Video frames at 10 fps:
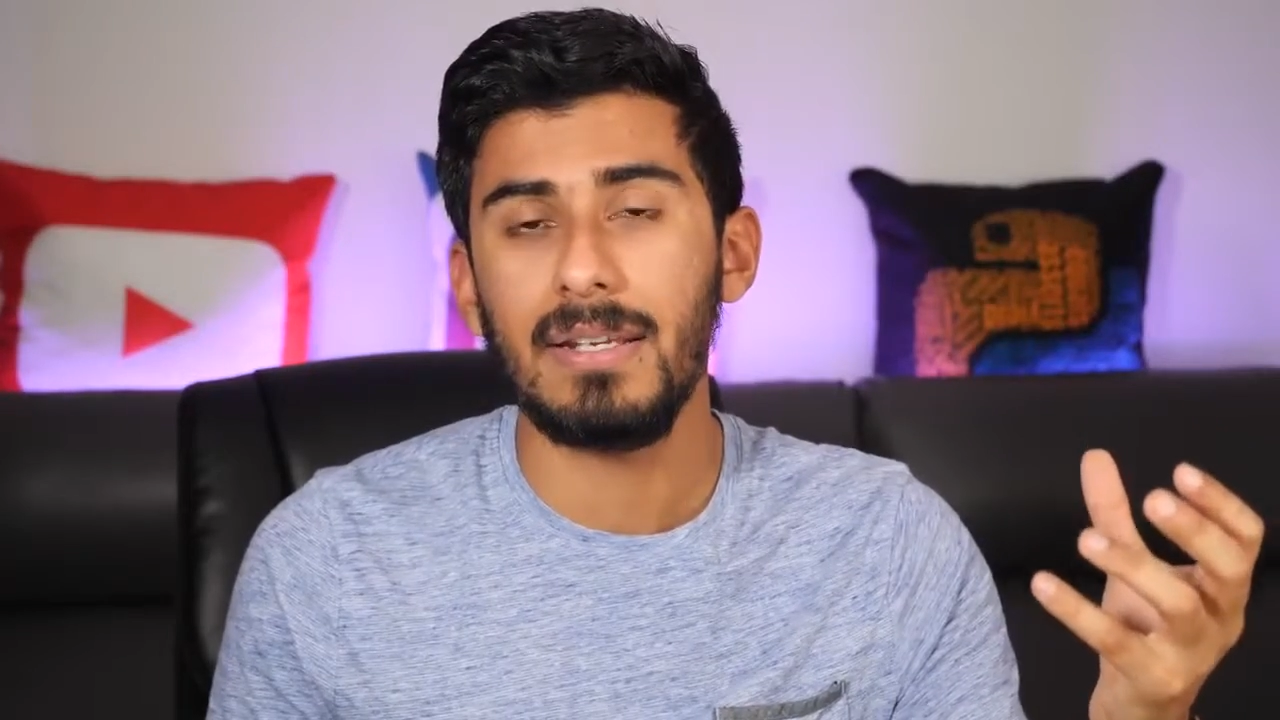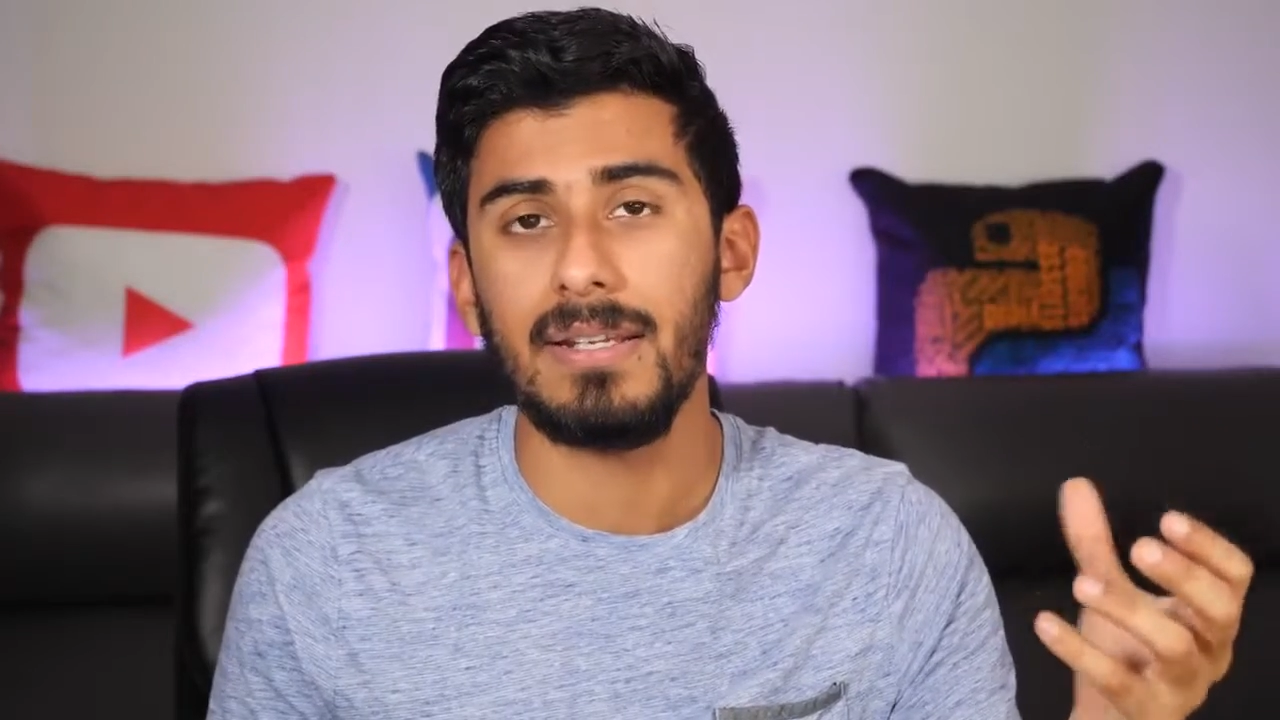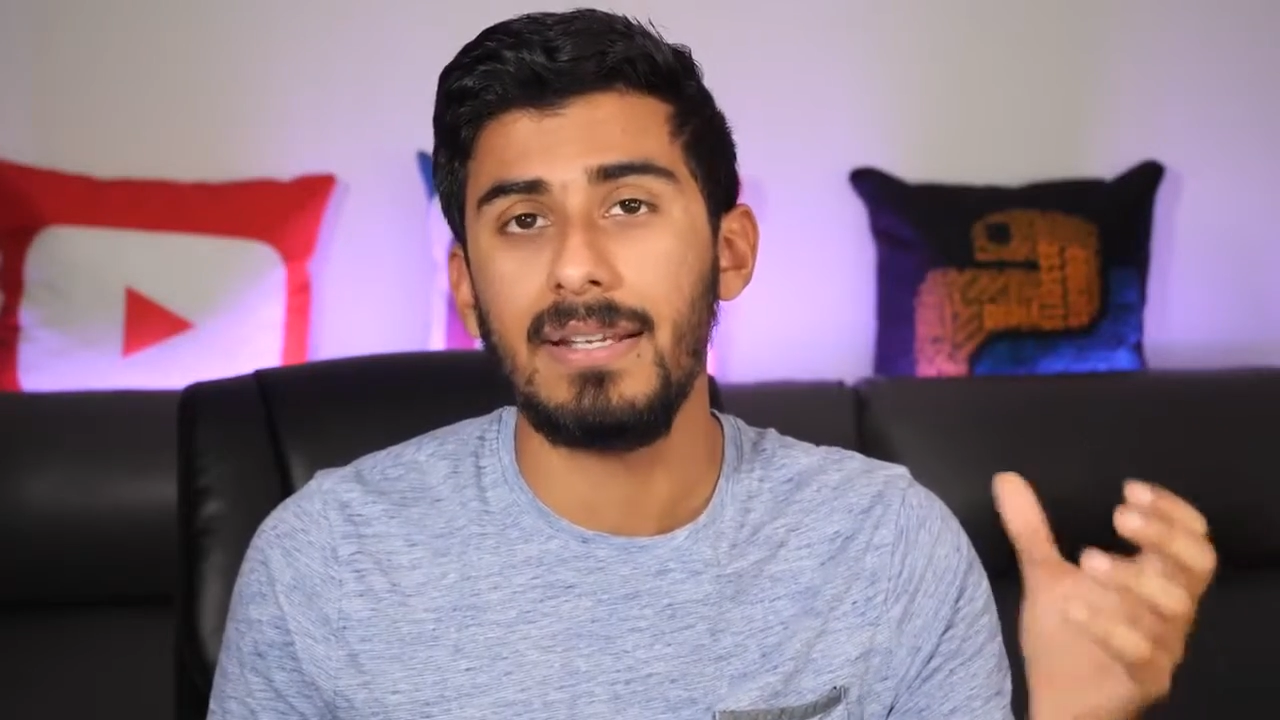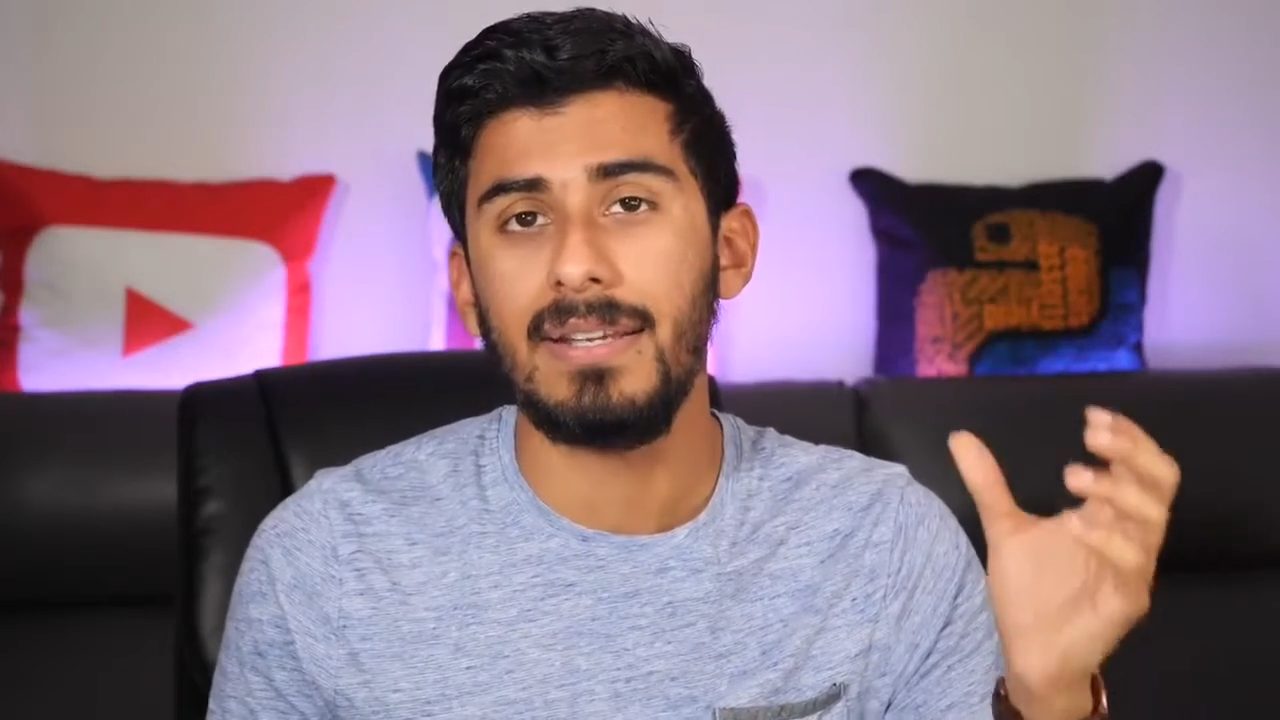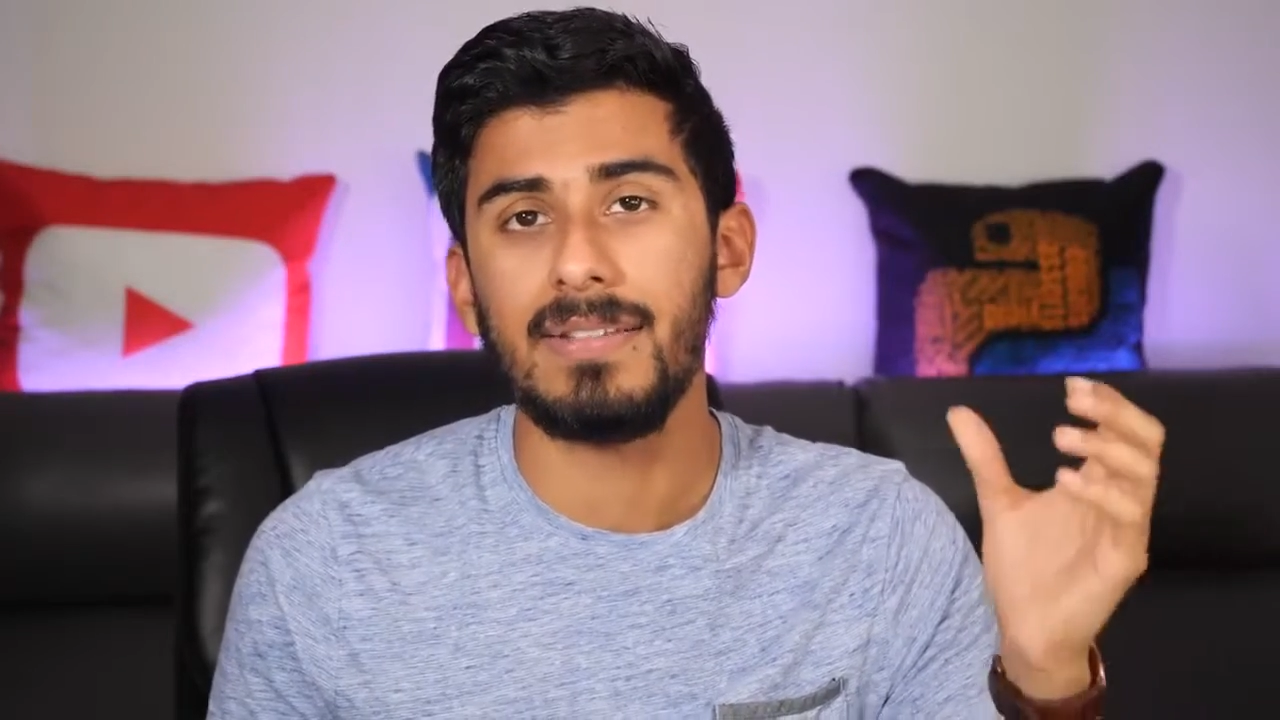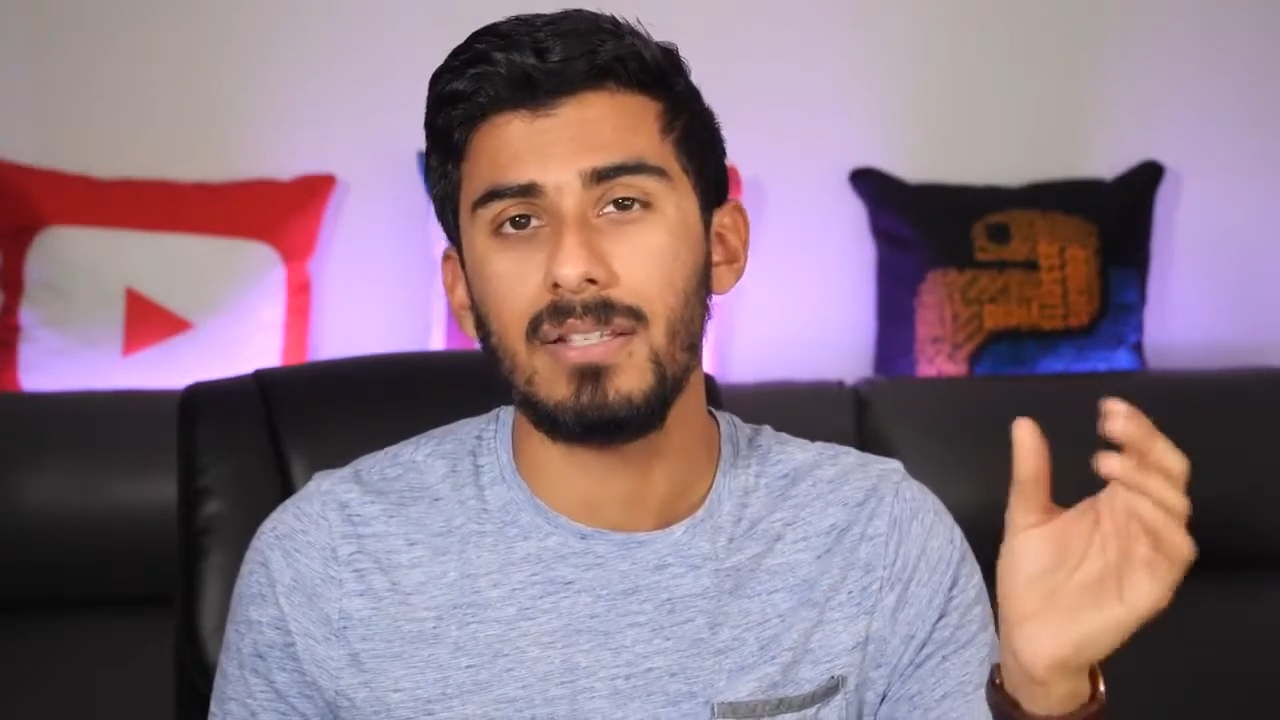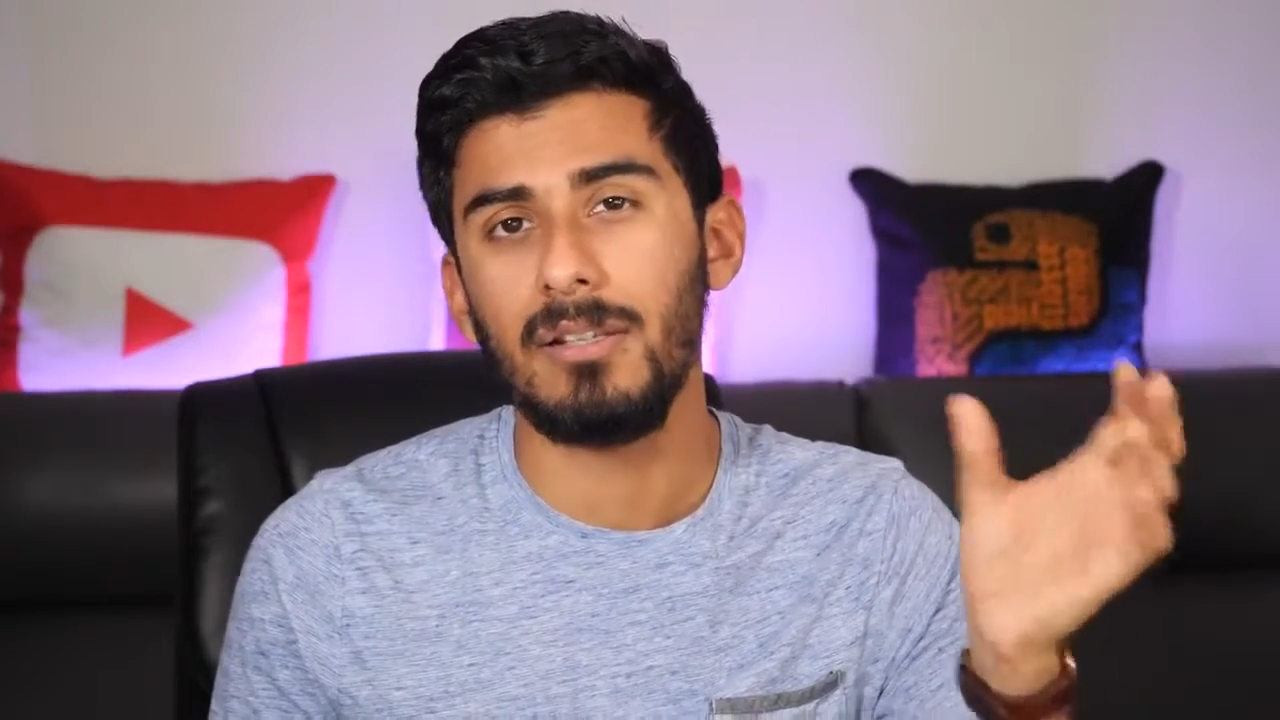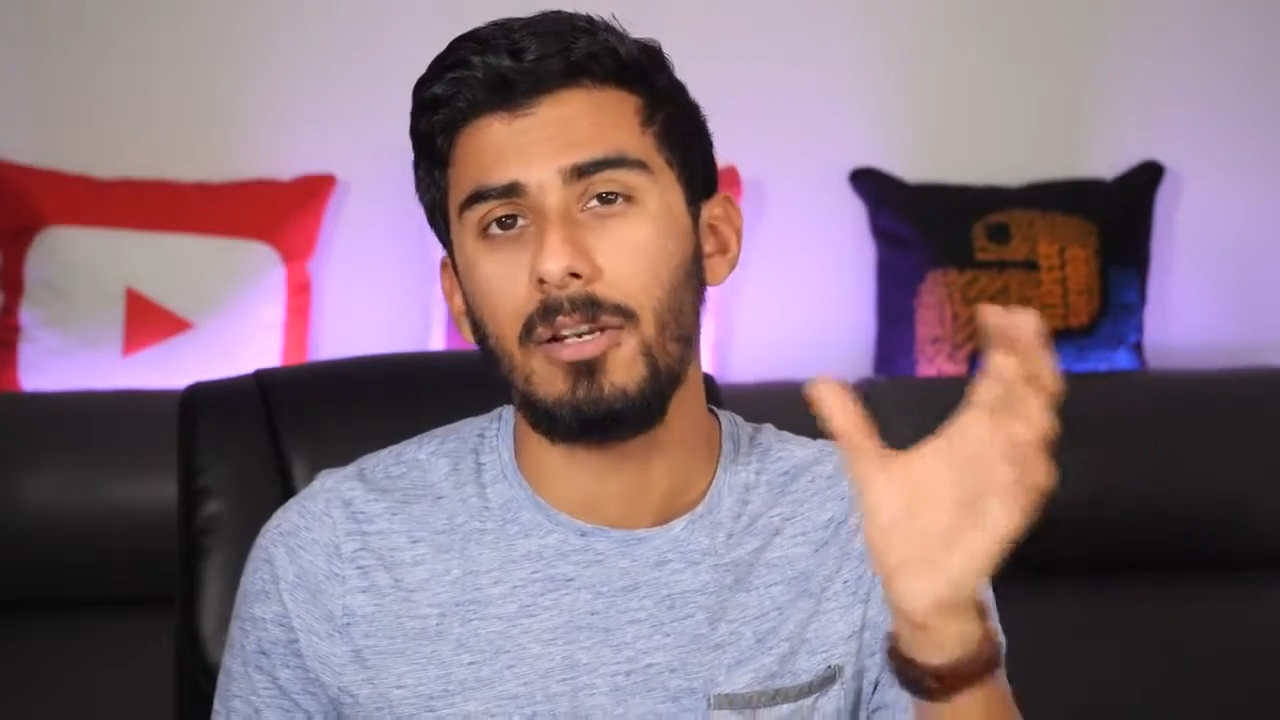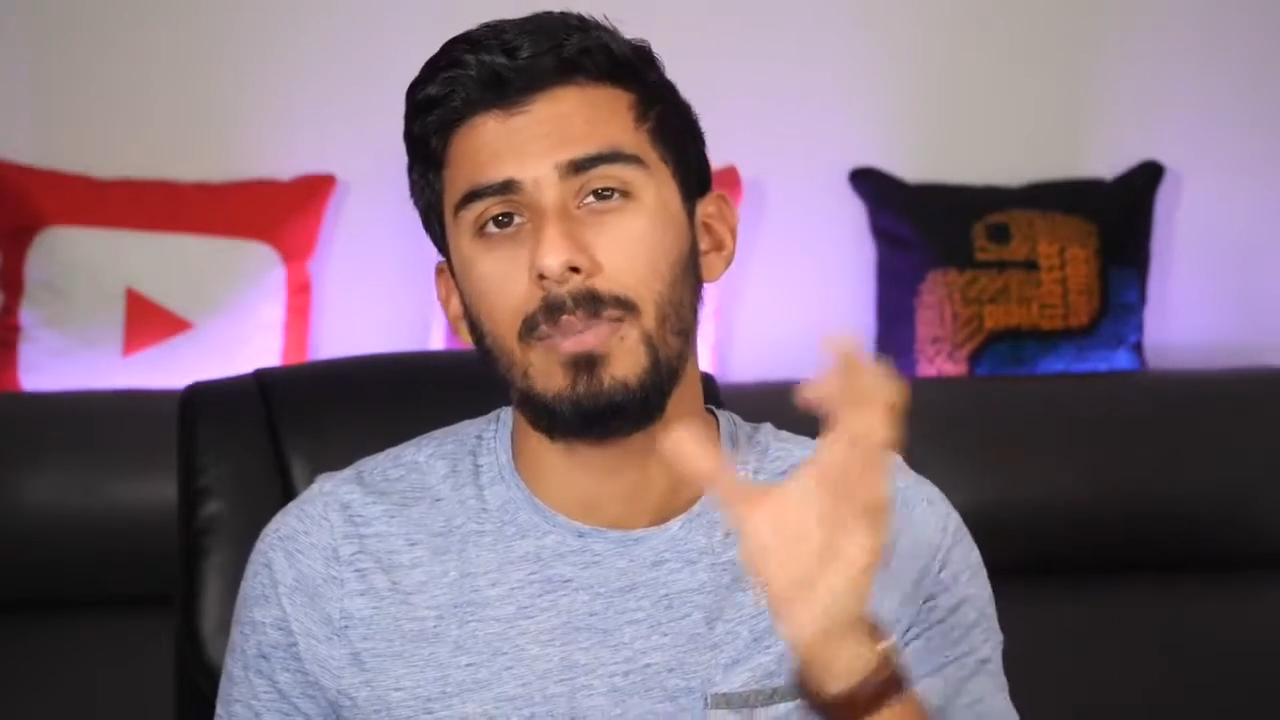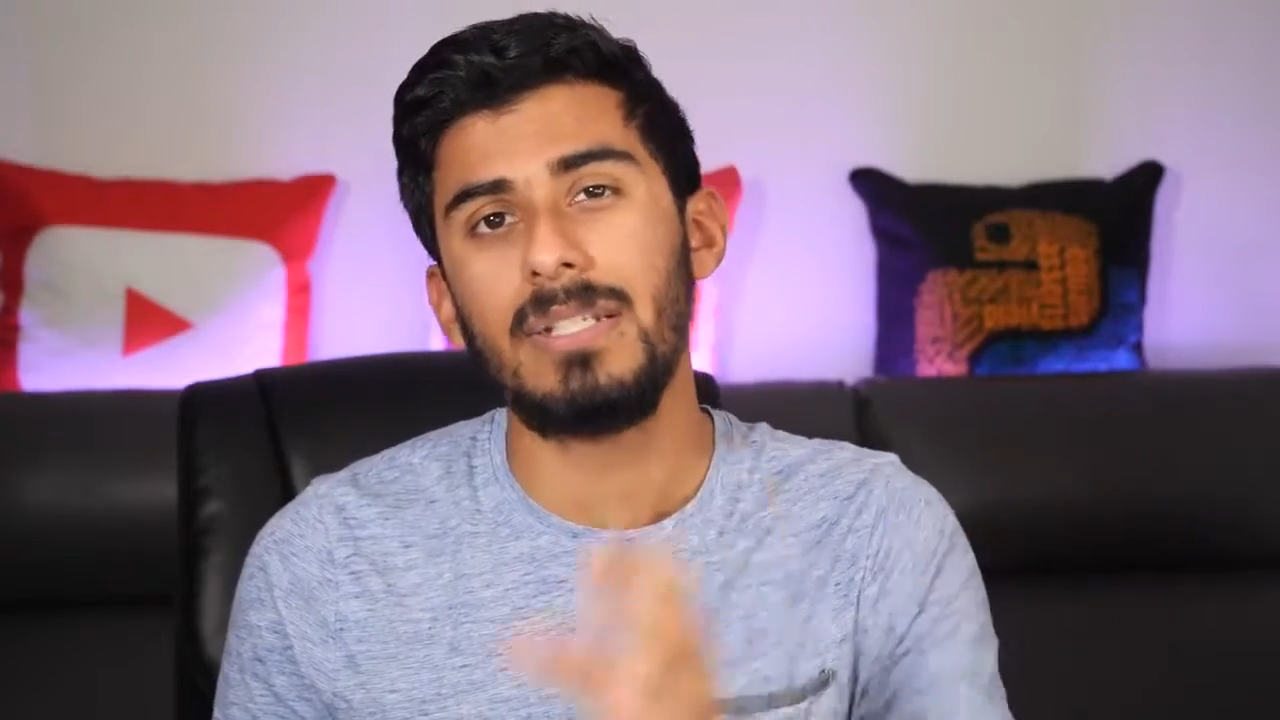it is a
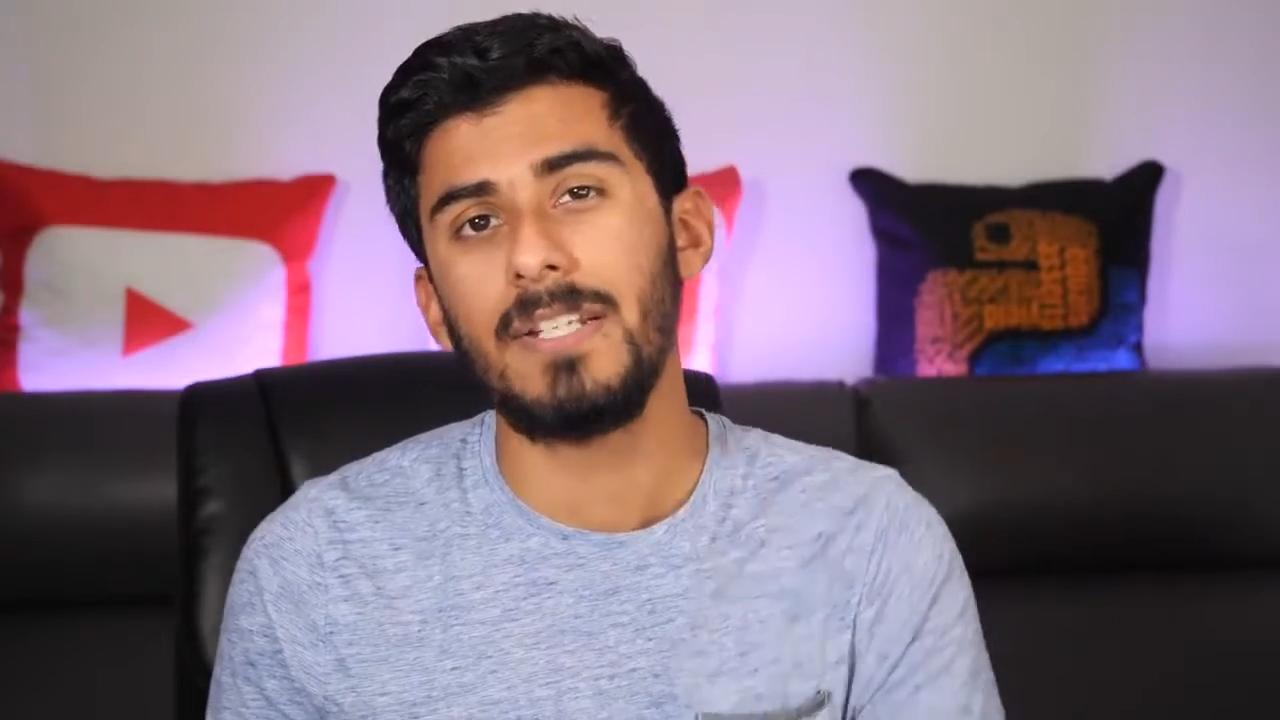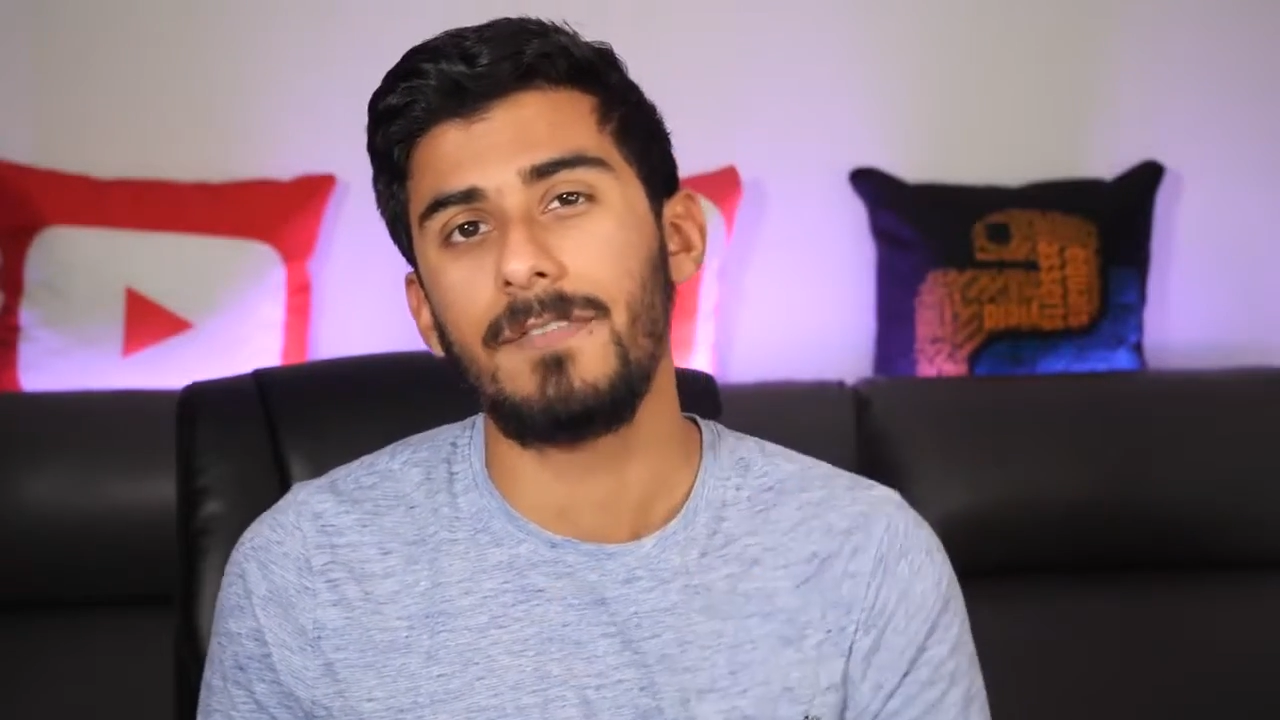little bit